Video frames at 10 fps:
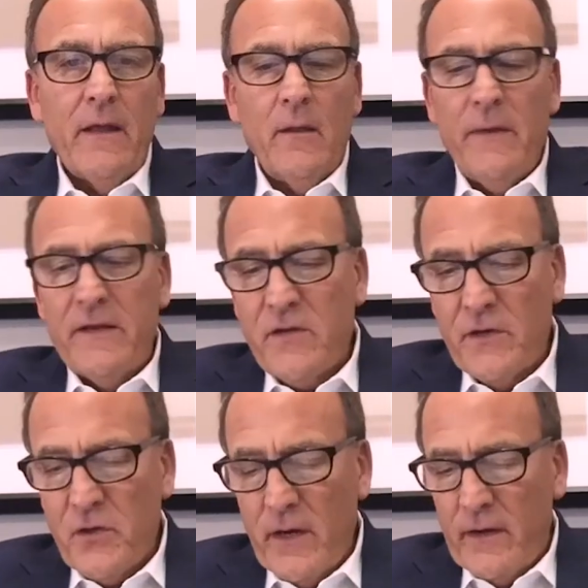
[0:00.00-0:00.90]
let me
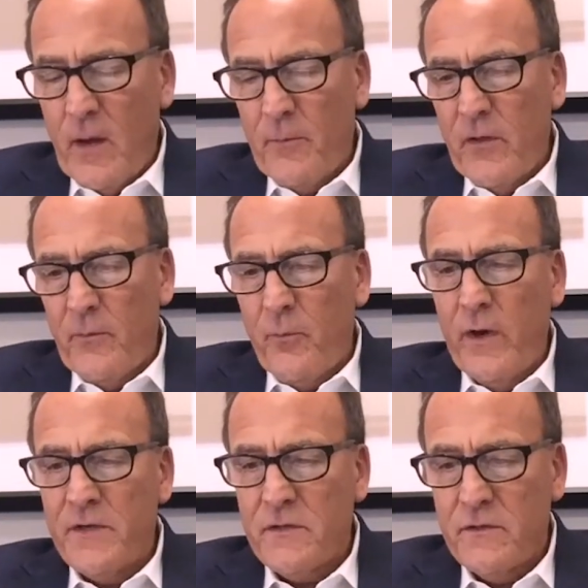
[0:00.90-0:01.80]
touch on a couple other
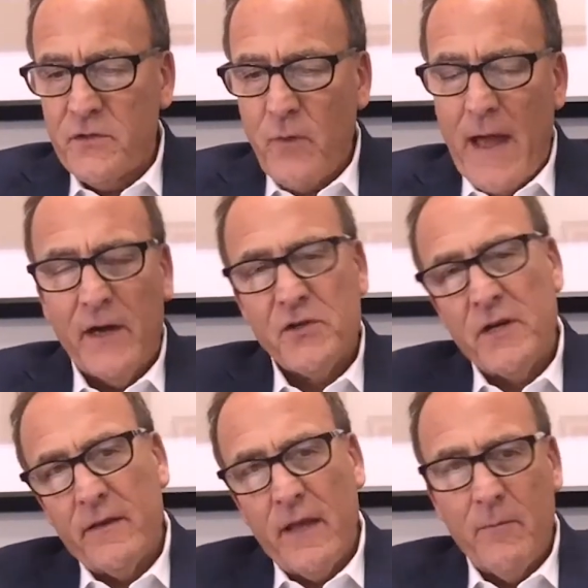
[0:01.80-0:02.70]
points in
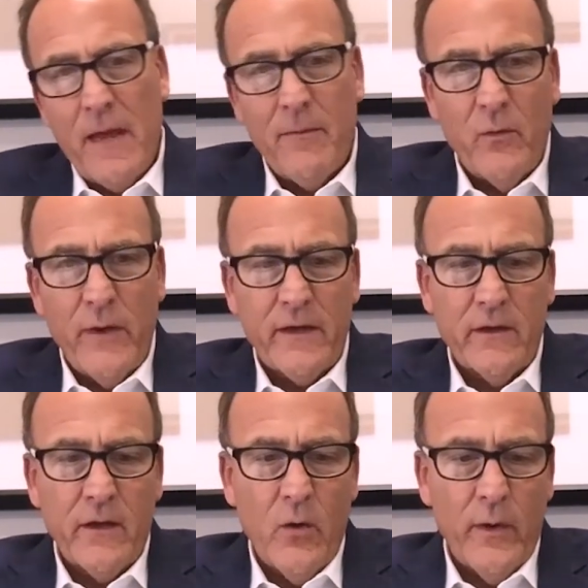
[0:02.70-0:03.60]
strategy, and then maybe we
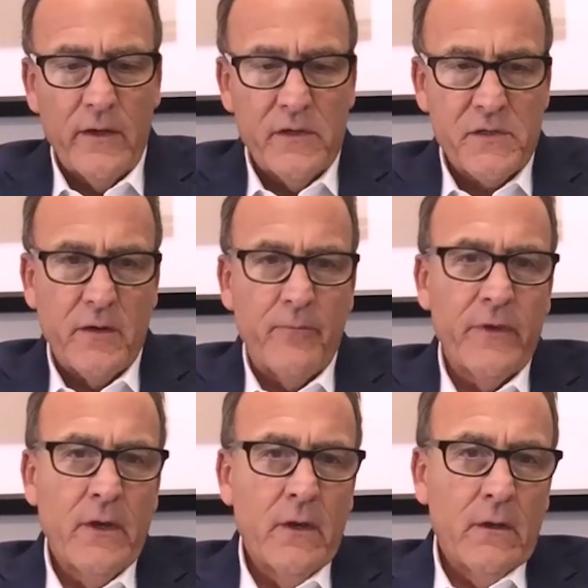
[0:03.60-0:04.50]
can go into some
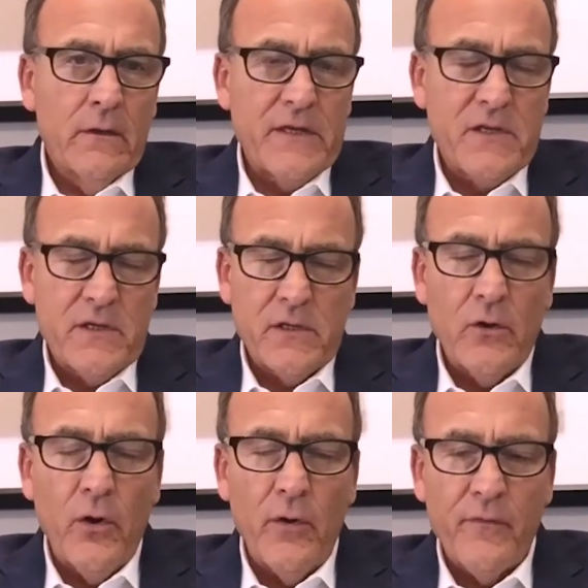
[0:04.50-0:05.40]
lessons
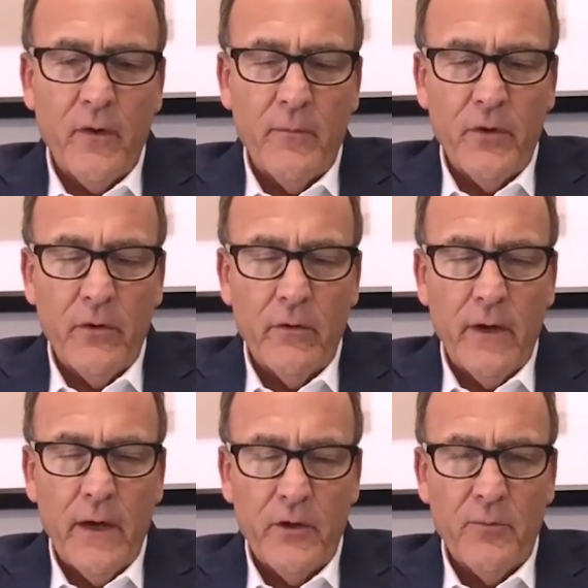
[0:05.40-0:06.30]
learned from
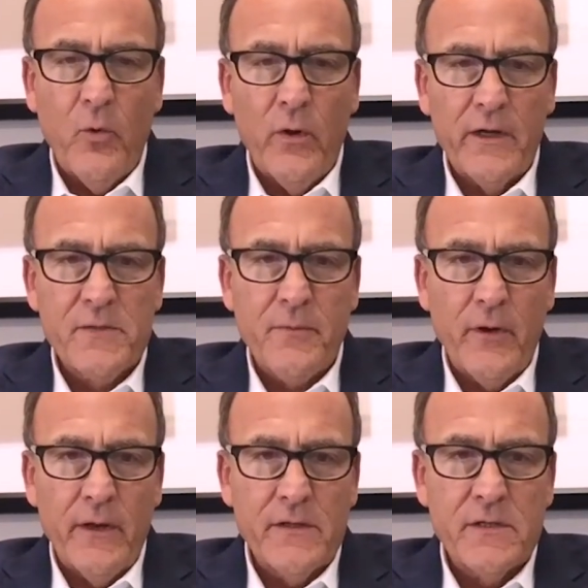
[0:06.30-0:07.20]
your board
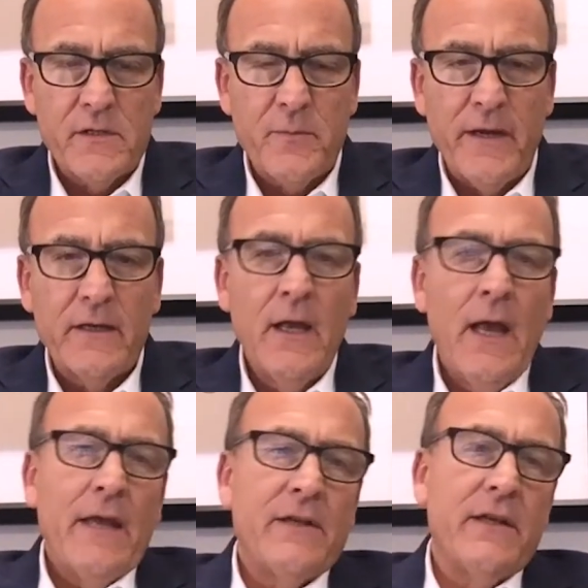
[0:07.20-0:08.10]
experiences. But
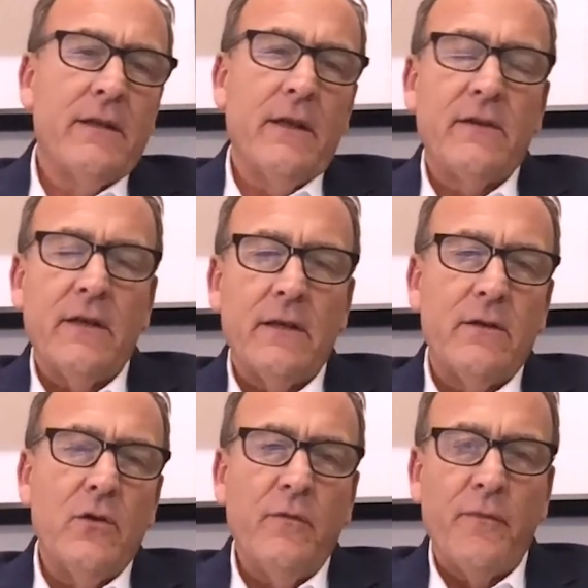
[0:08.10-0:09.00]

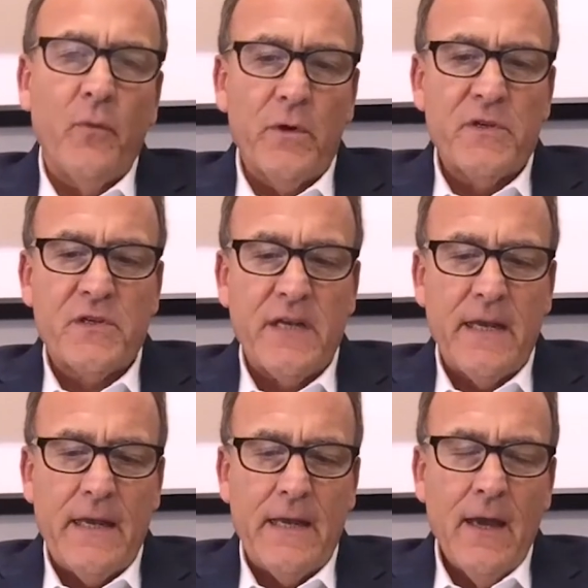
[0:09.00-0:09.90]
did you
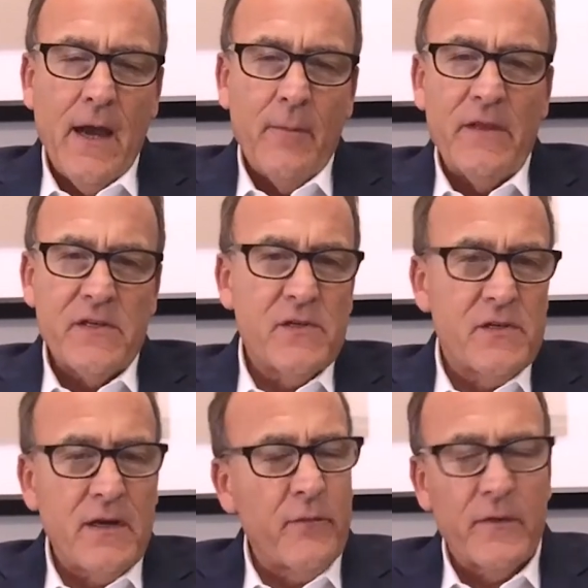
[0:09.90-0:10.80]
foresee? I mean, this is
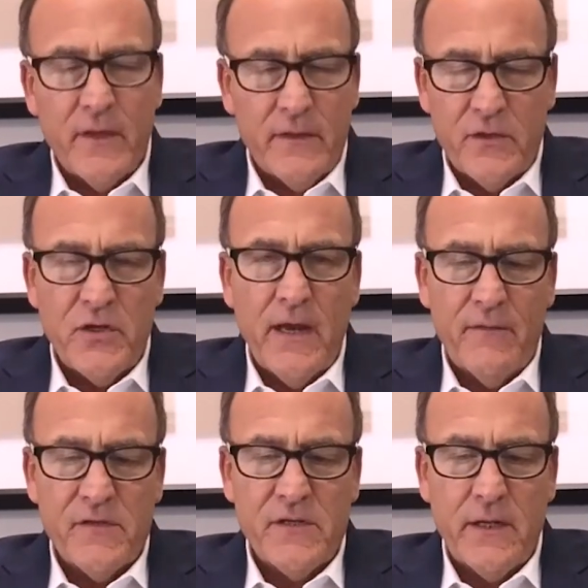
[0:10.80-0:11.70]
different than the
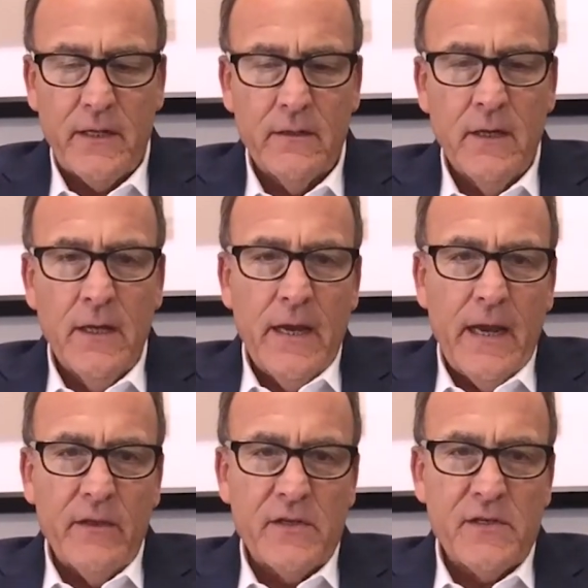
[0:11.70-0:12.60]
GFC
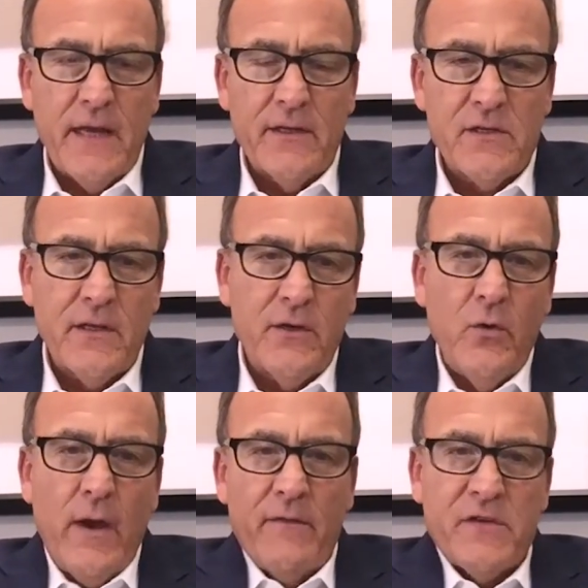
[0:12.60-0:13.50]
in the sense that
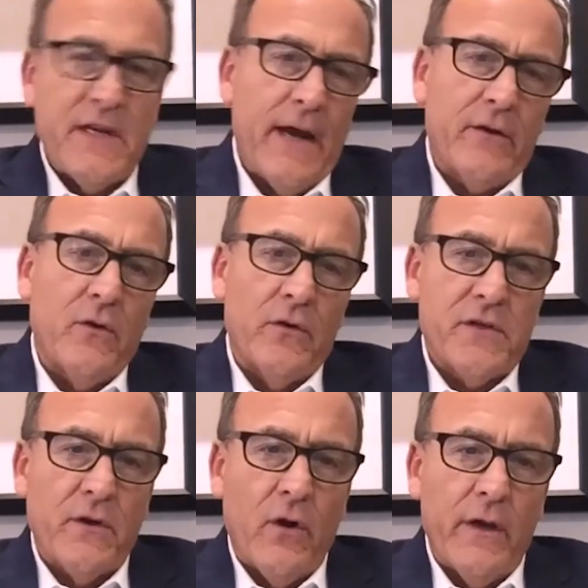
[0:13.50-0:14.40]
you have sectors in our